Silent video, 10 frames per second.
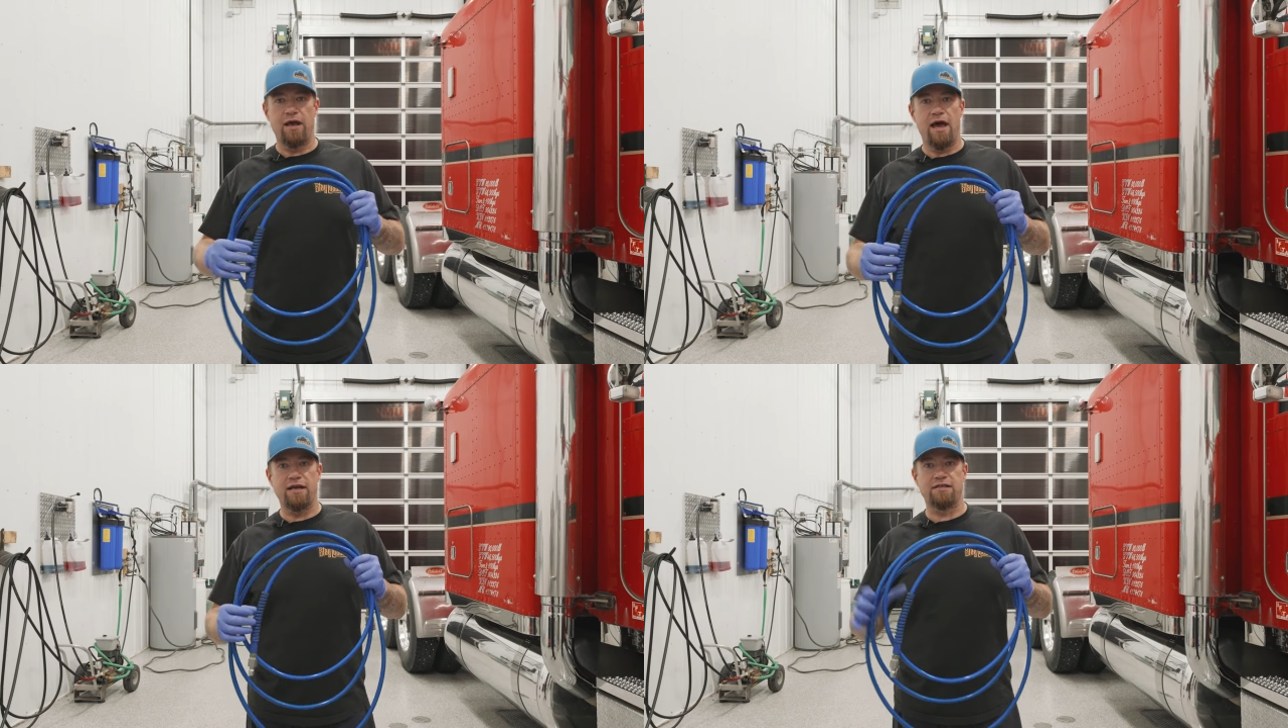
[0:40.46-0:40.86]

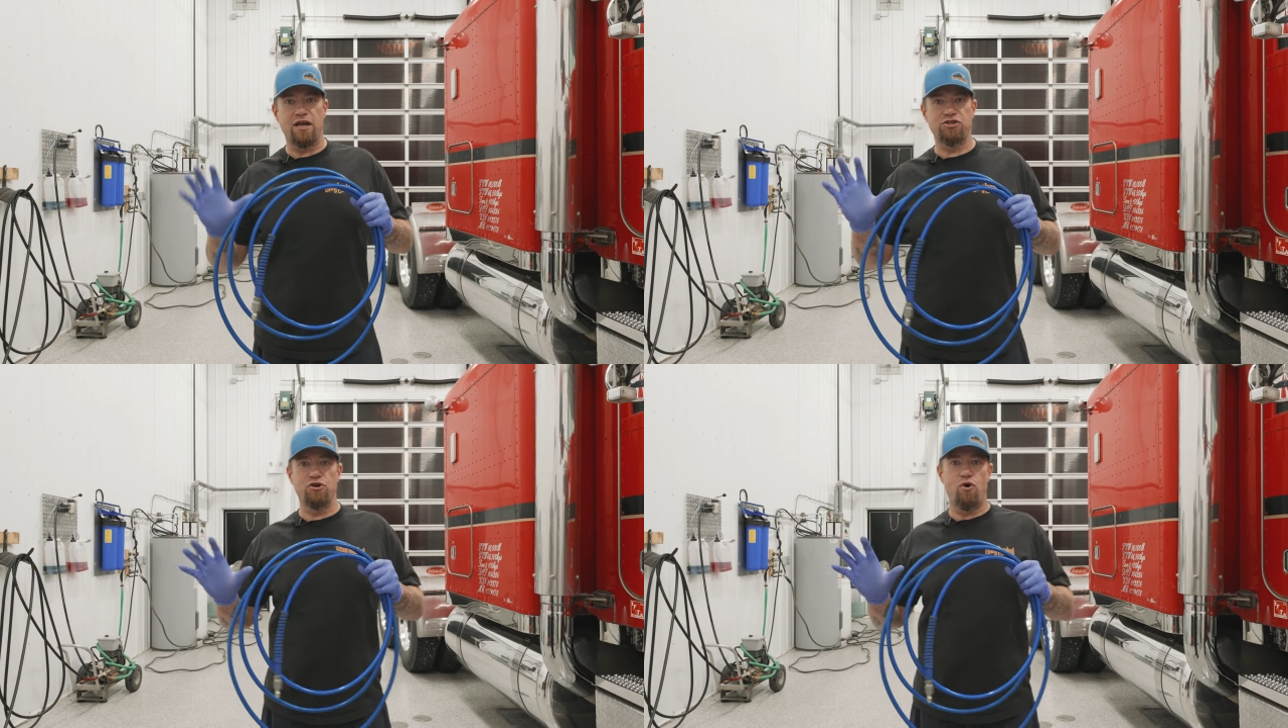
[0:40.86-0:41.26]

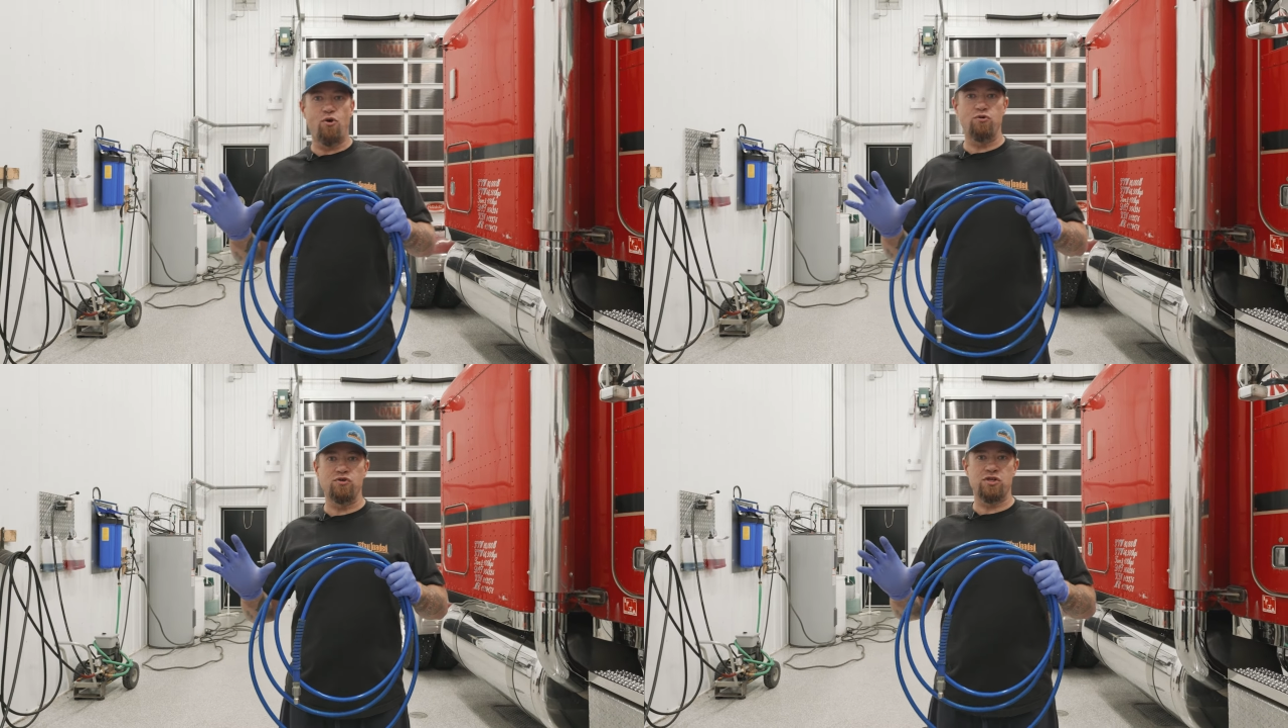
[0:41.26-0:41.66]
extension
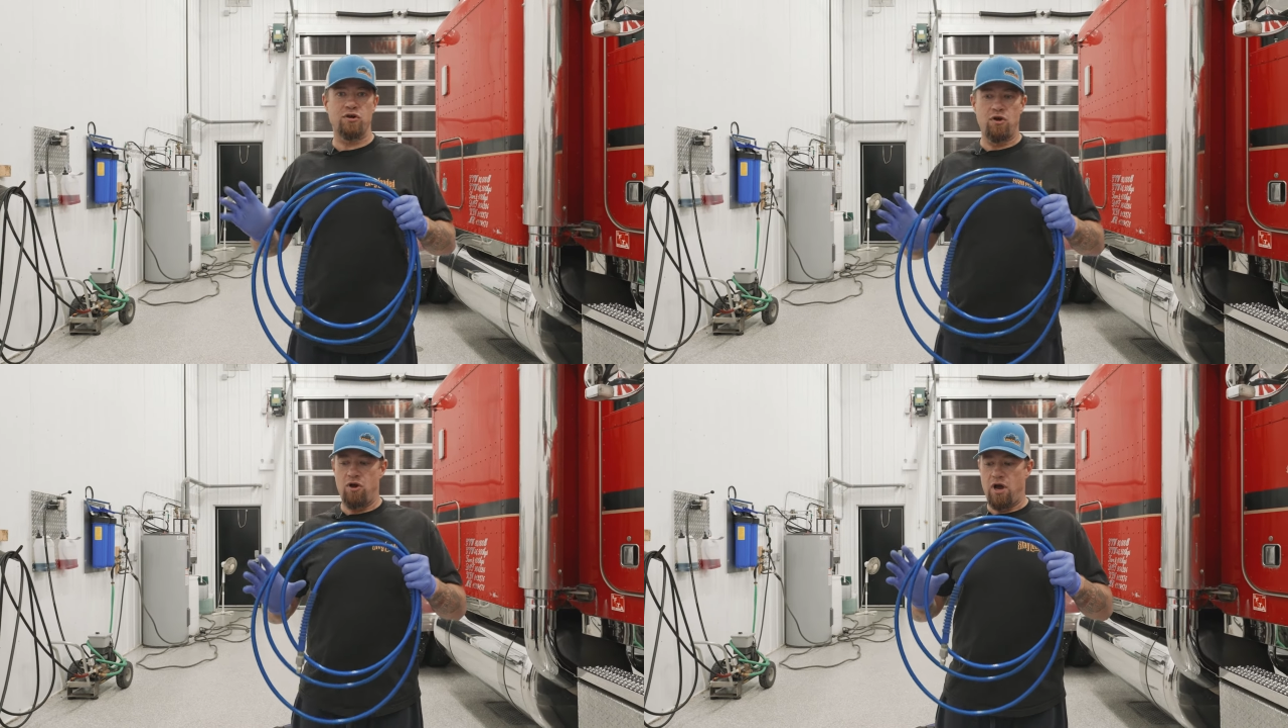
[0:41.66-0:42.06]
hose.
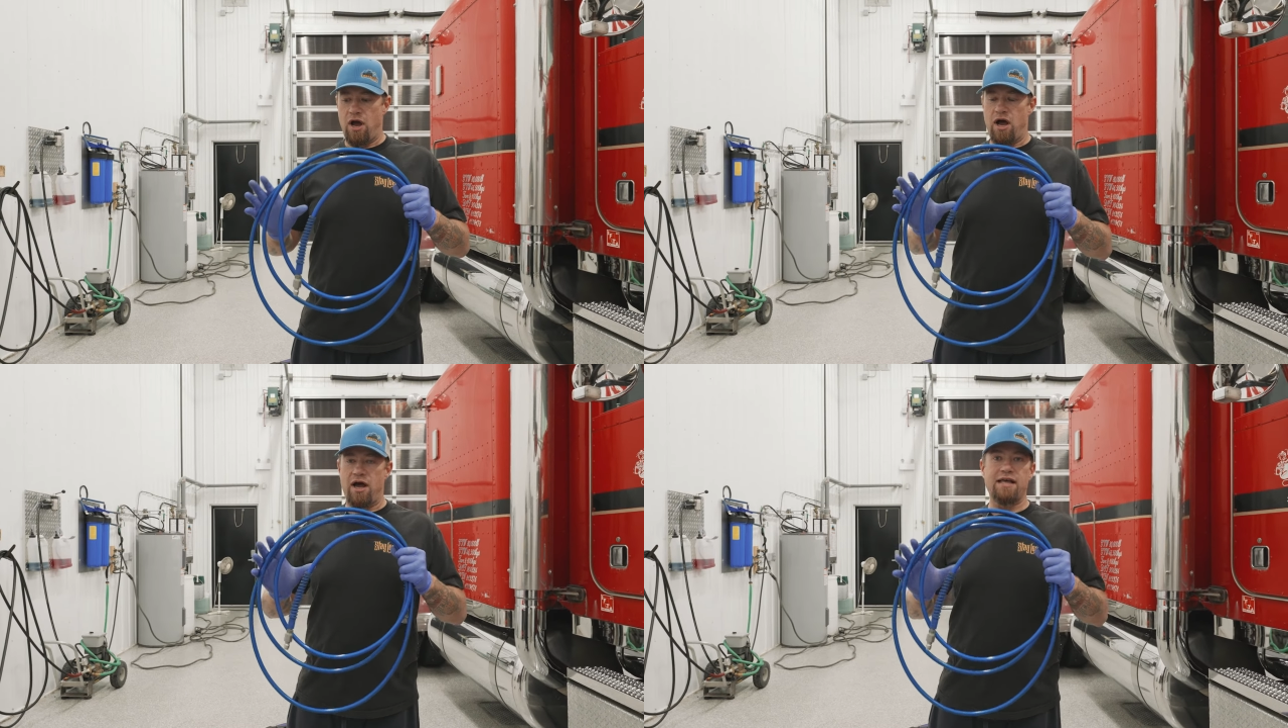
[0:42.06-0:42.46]

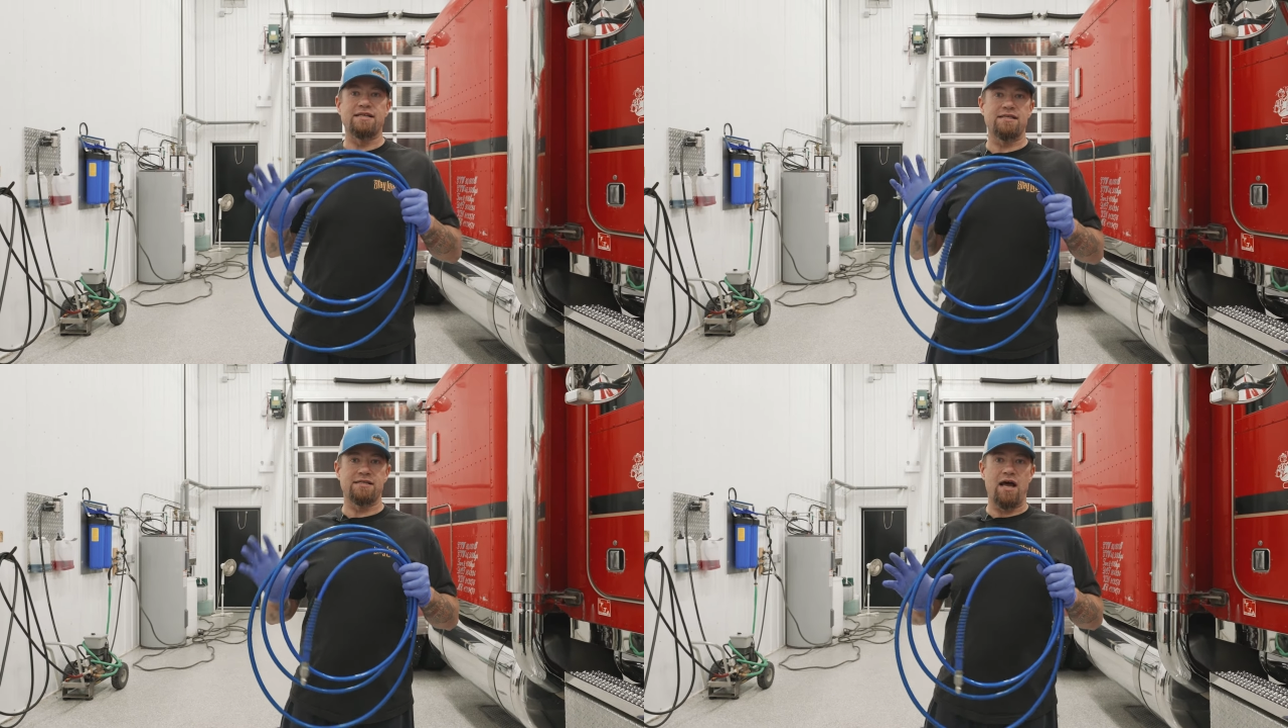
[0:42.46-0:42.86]
It's
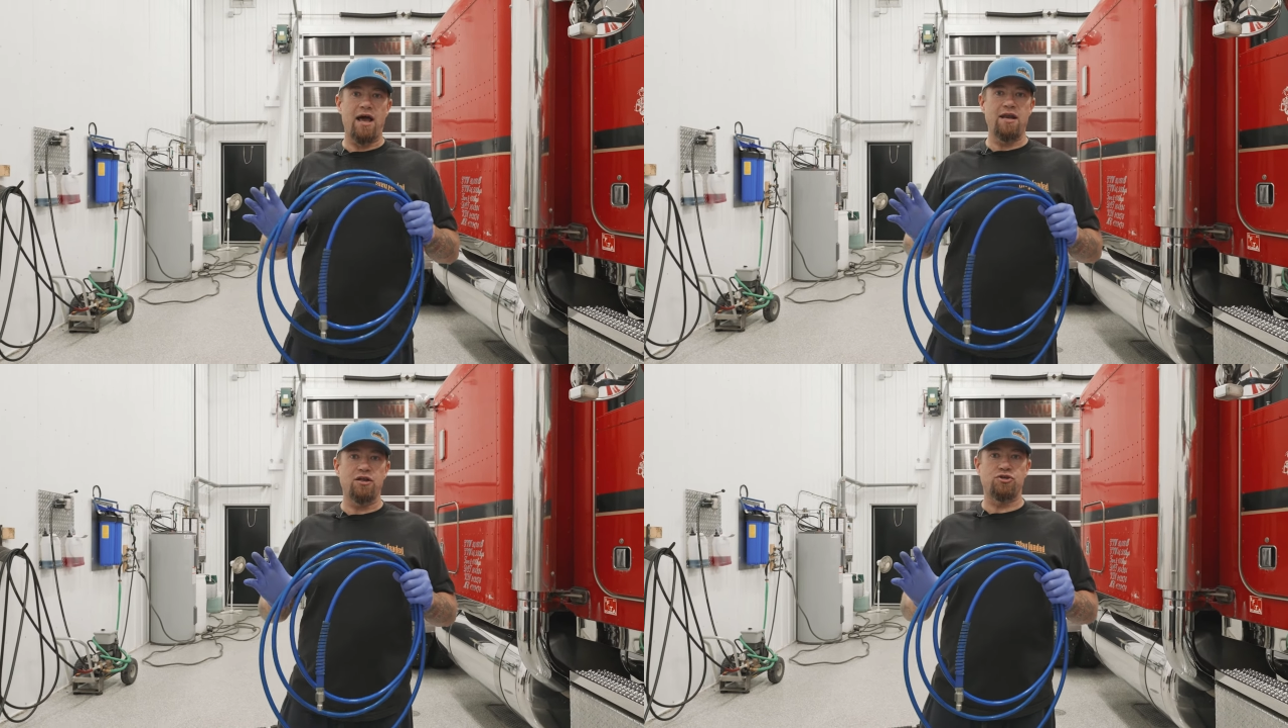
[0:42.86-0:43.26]
designed